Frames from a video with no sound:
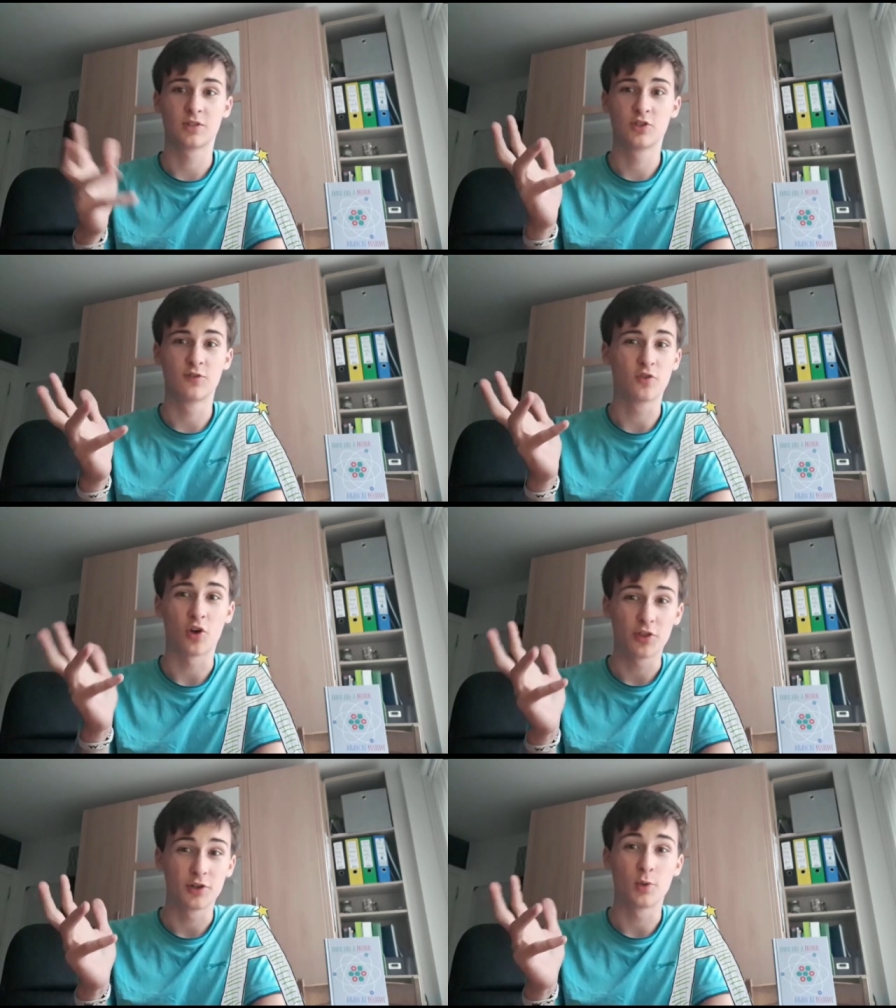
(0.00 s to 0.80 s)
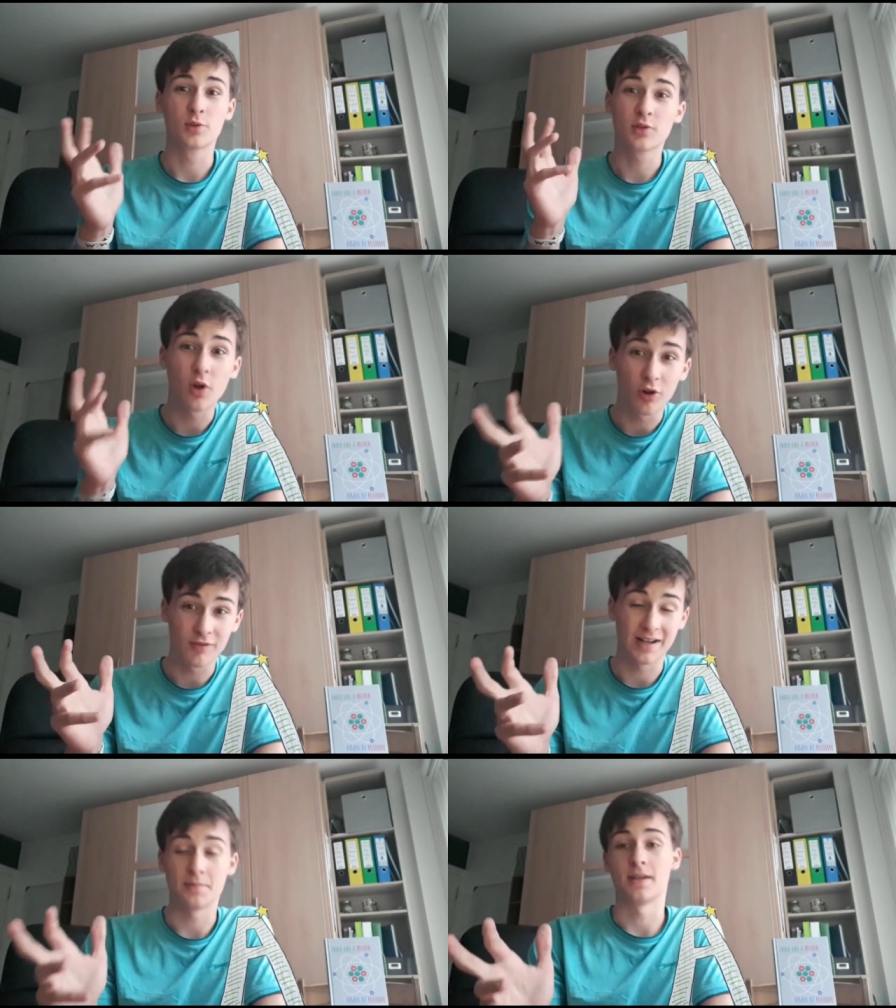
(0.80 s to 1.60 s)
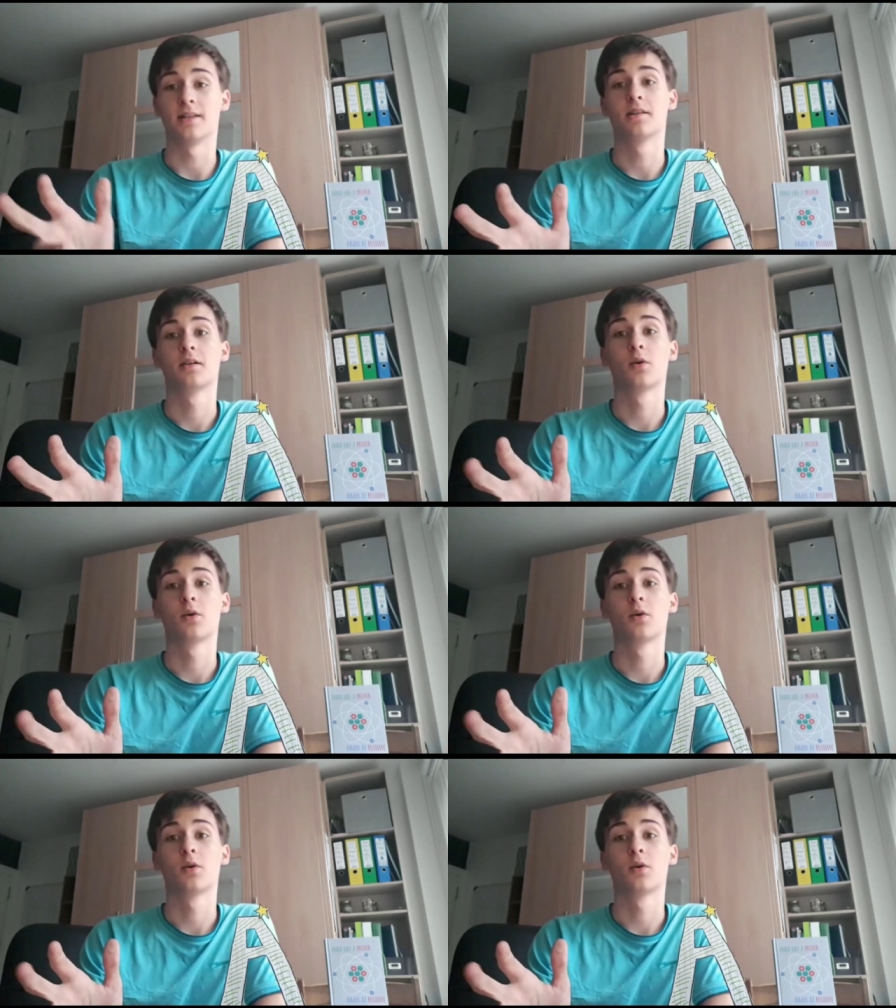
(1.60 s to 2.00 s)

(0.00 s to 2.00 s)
you've got the notes already made,